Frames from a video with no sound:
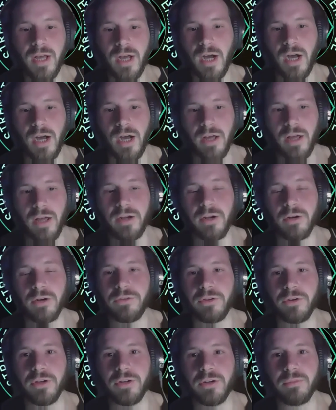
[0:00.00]
Uh, I heard
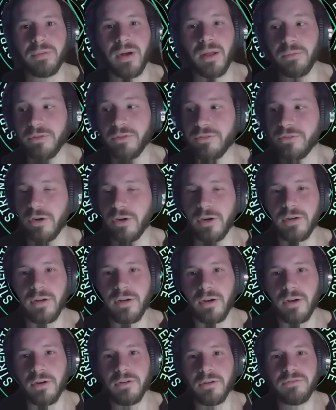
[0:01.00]
they're going to probably start
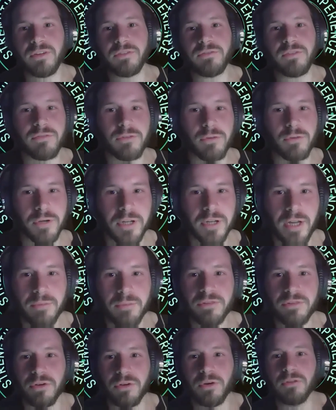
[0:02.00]
one hundred fifty-four
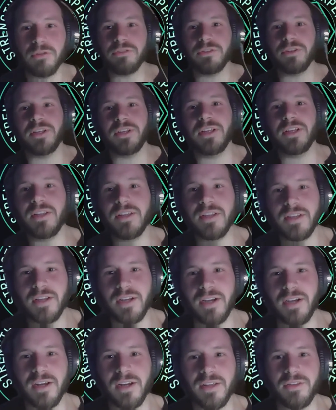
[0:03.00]
games, so hopefully
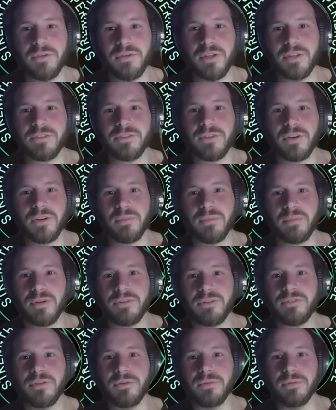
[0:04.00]
uh, they'll get started
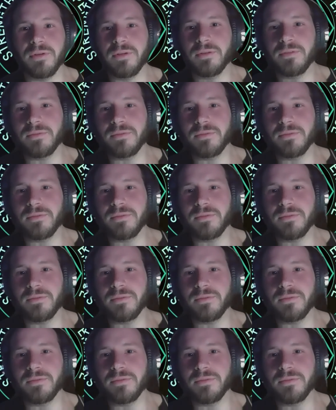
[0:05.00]
pretty soon.